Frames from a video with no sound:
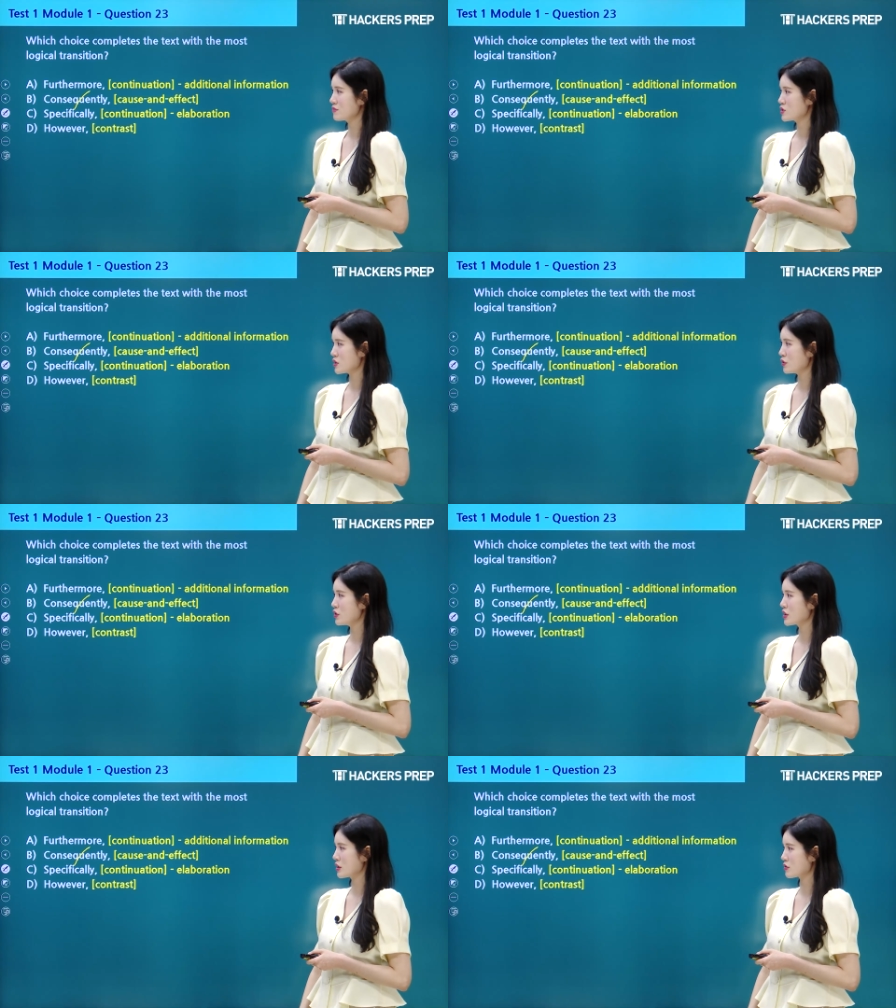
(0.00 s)
So
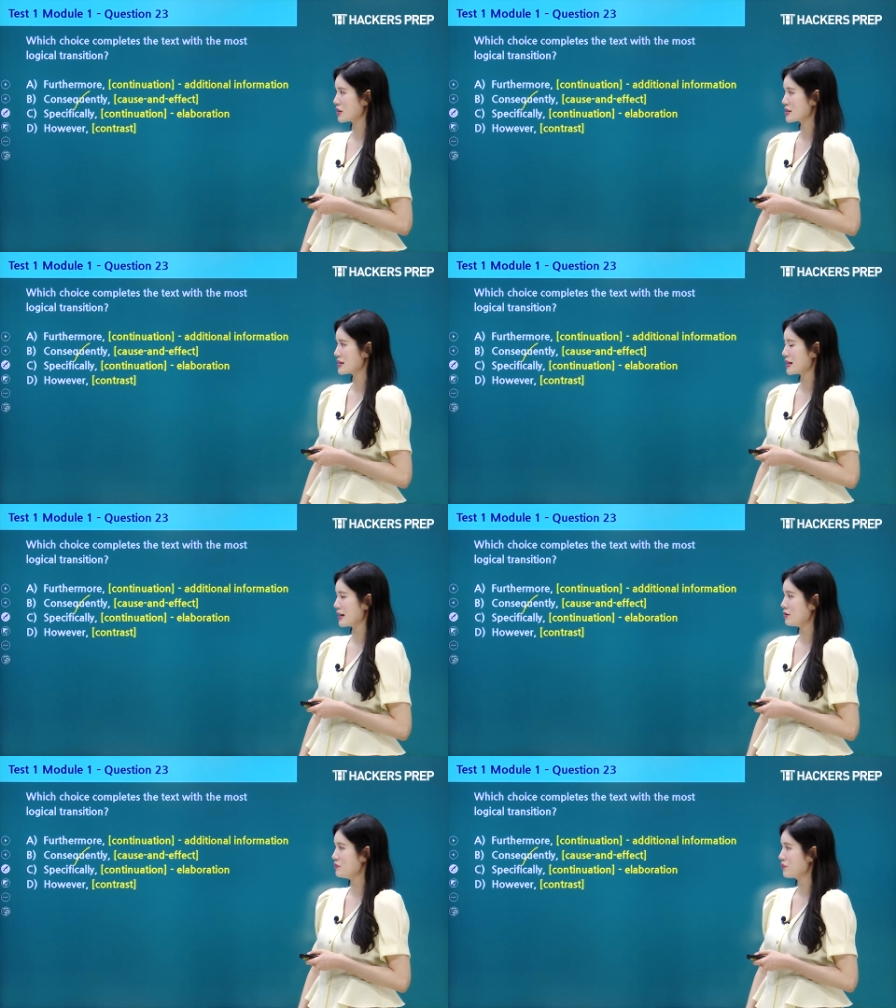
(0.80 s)
you can cross that
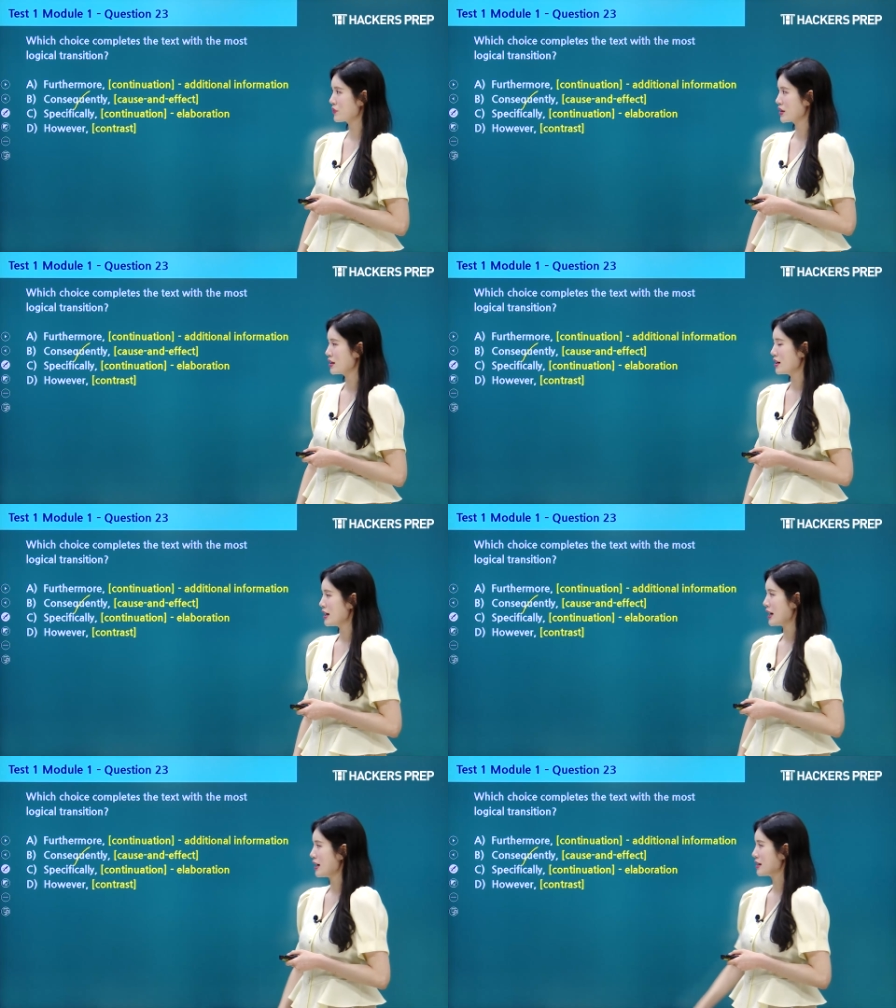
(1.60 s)
out.
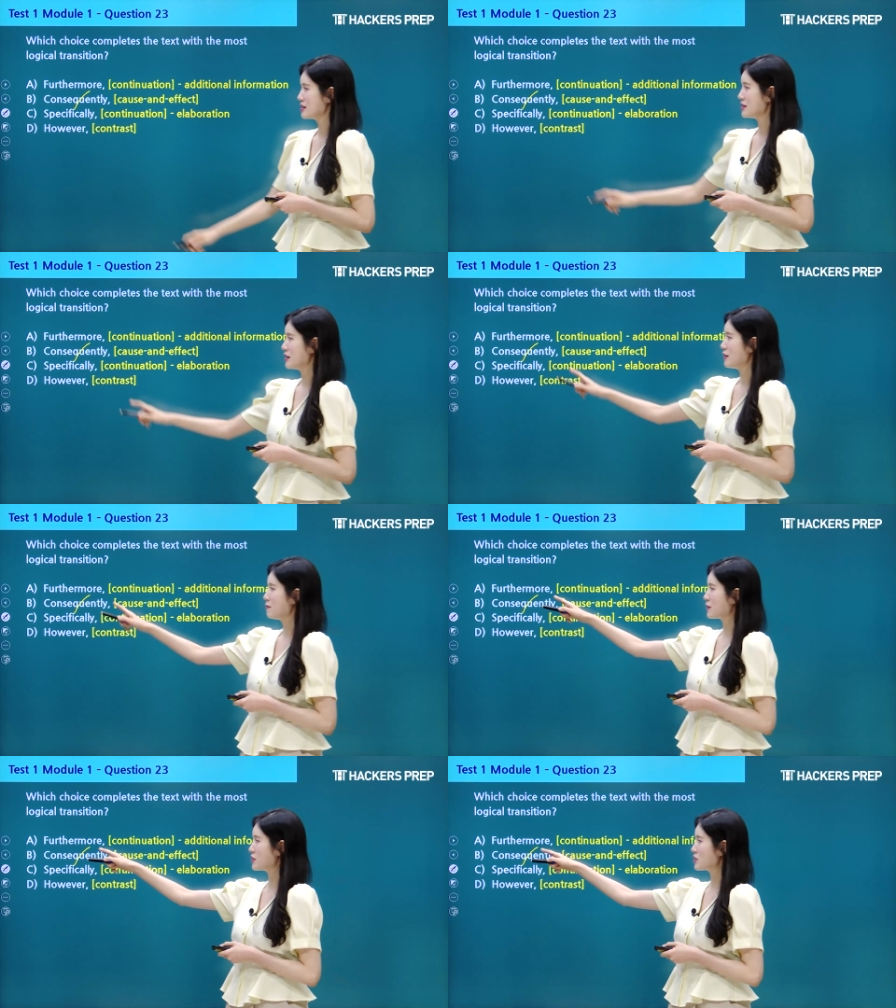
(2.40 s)
And
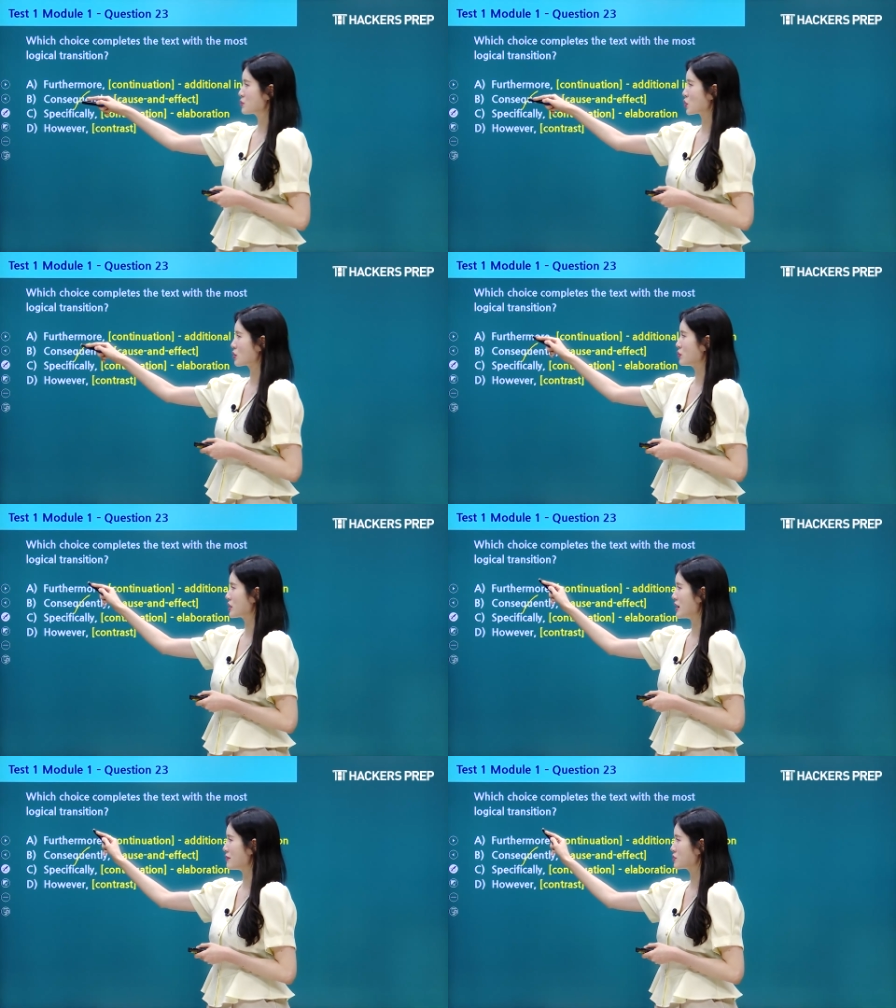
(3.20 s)
furthermore, would
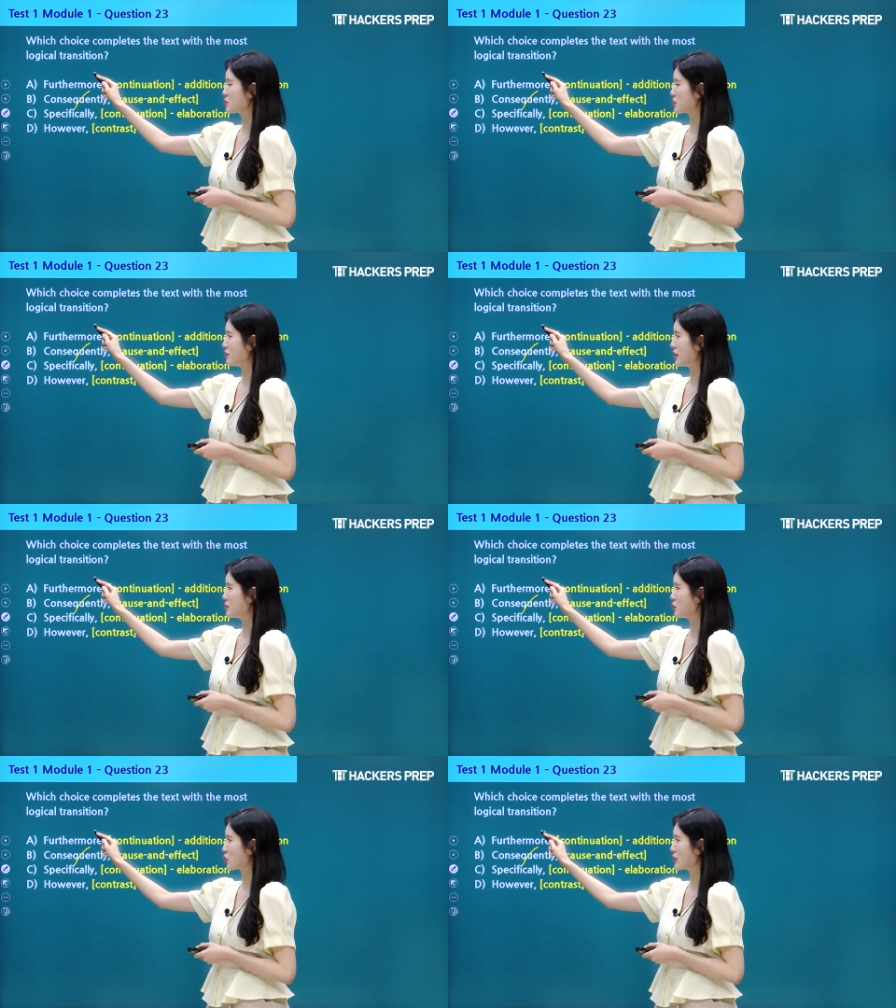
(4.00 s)
have to
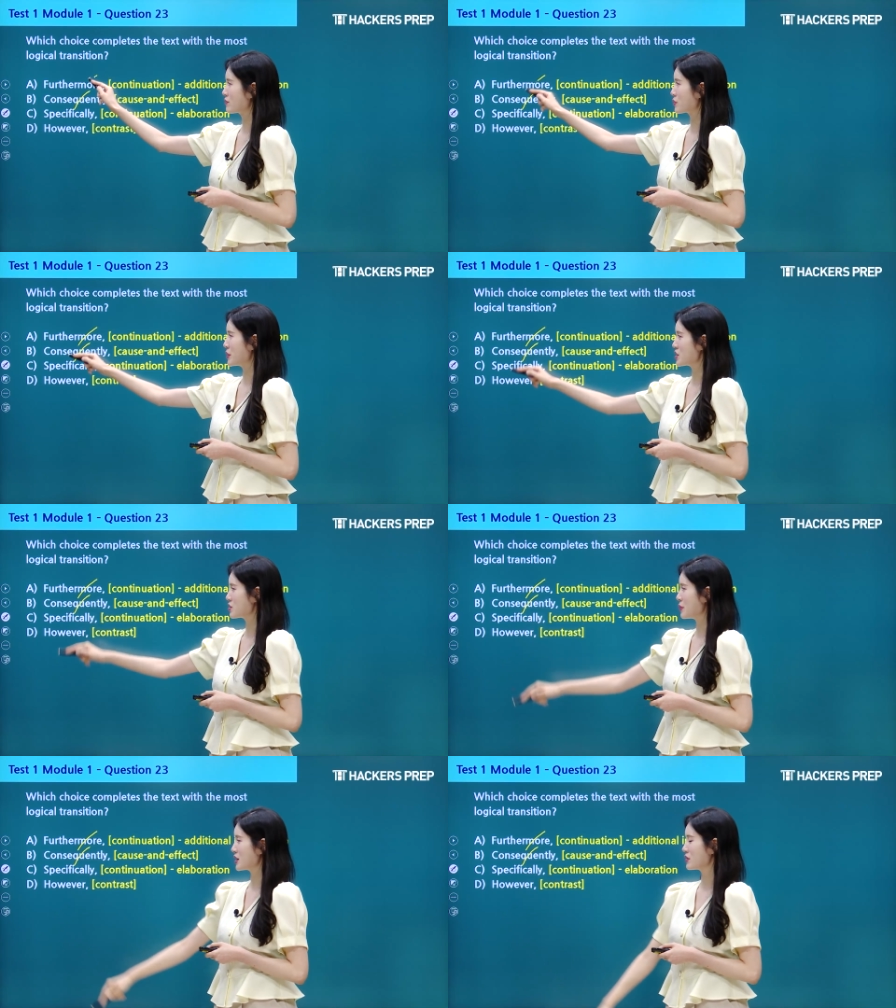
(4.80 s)
provide more
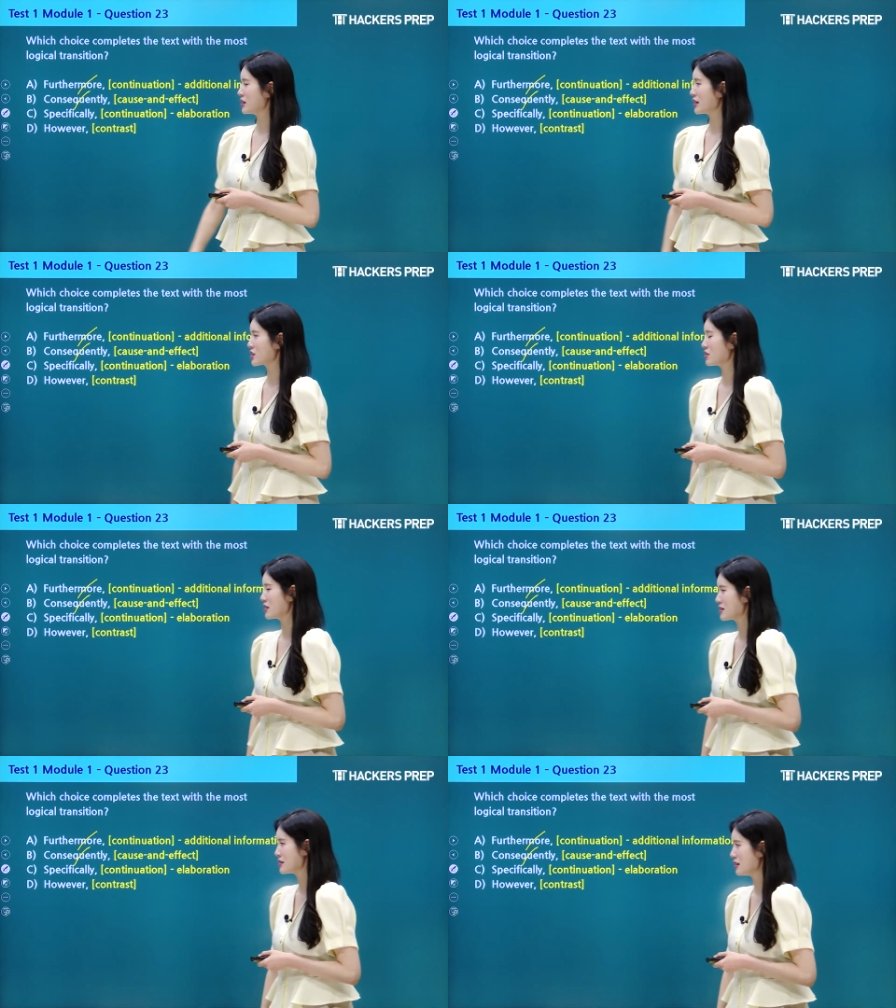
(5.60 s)
information about the election
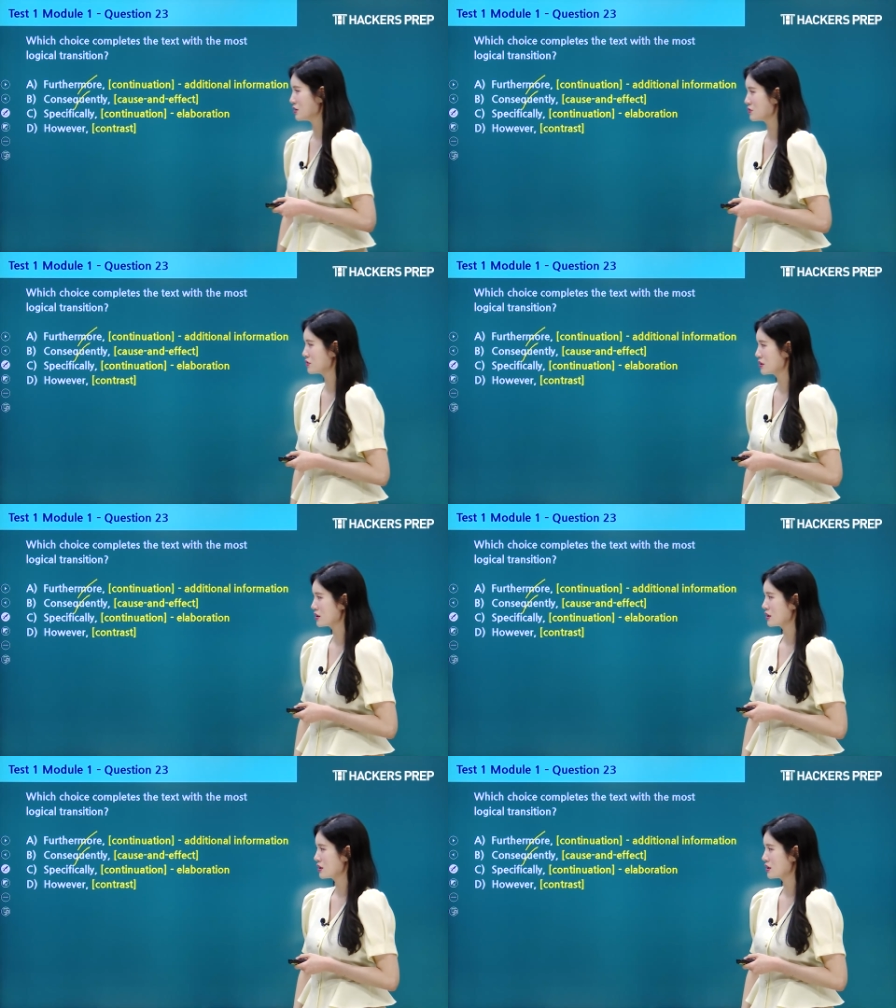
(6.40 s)
itself.